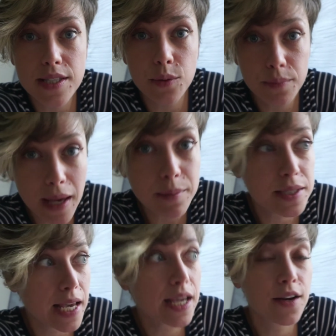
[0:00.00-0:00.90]
They would be able to
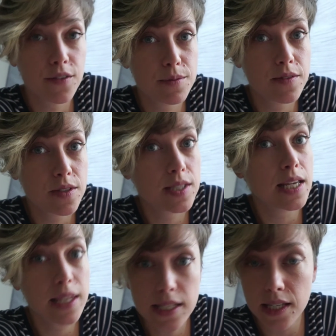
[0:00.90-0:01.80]
take care of themselves. They'd say,
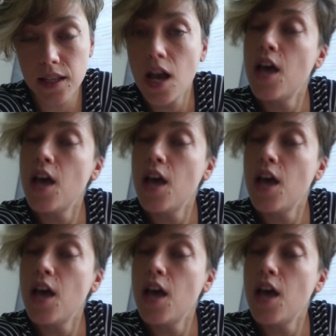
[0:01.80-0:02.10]
listen,